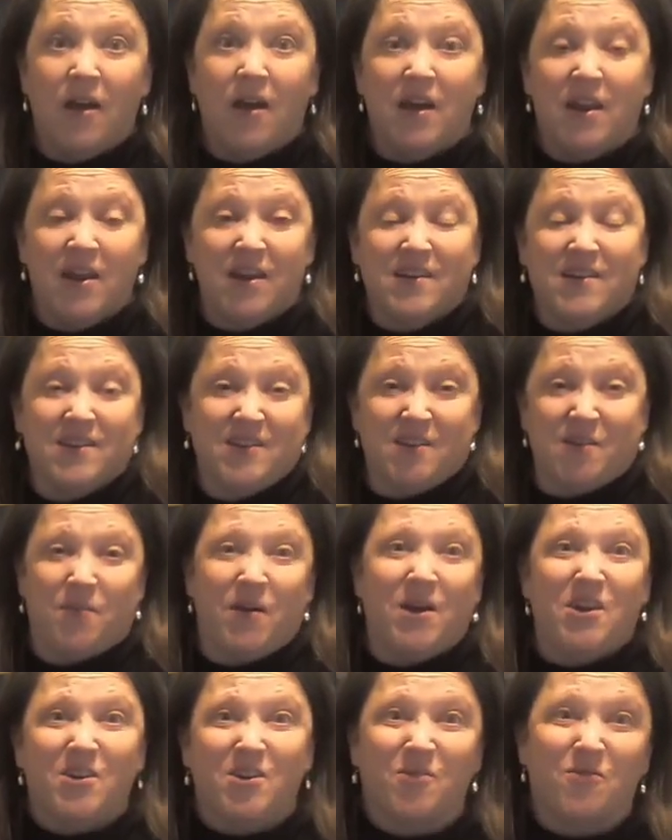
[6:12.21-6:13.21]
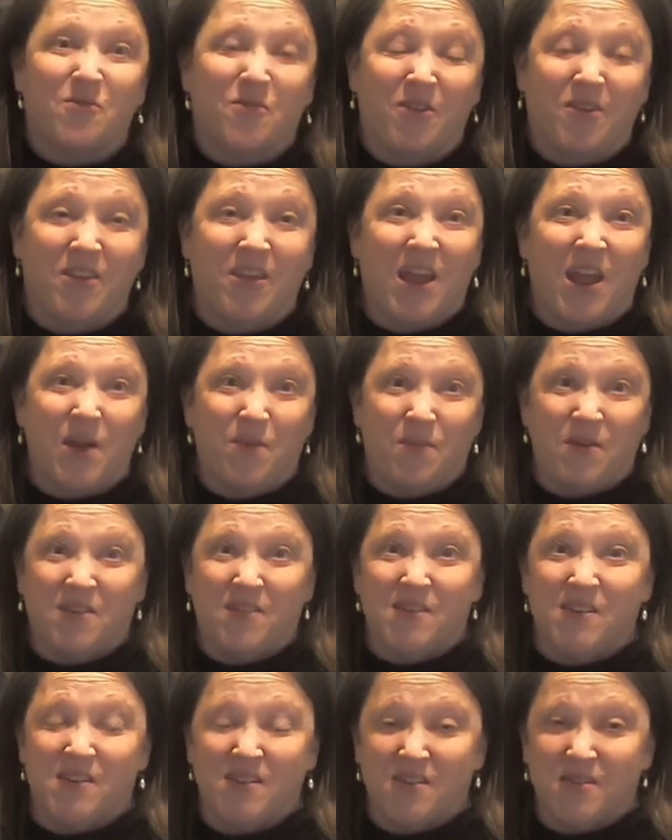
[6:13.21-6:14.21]
in anticipation for the camping
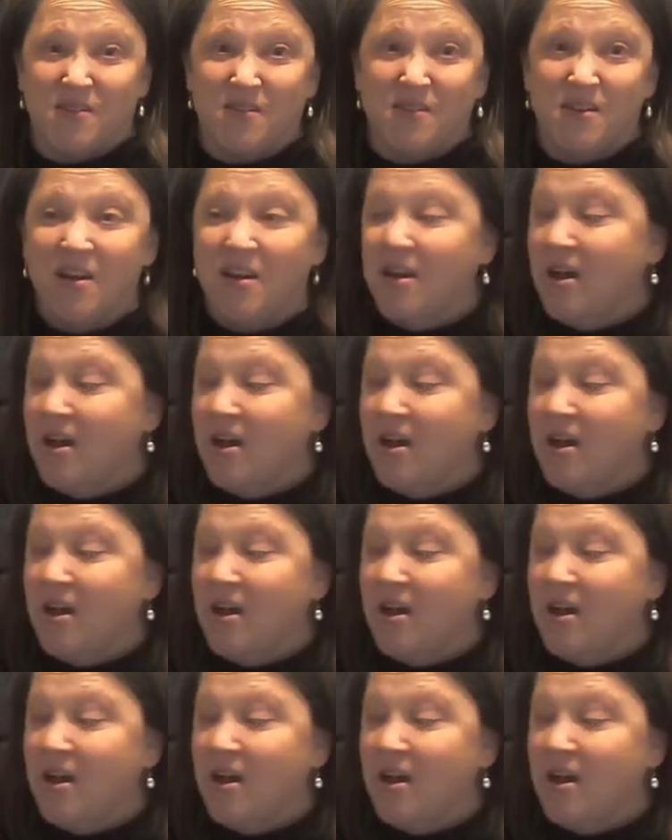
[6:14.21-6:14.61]
season.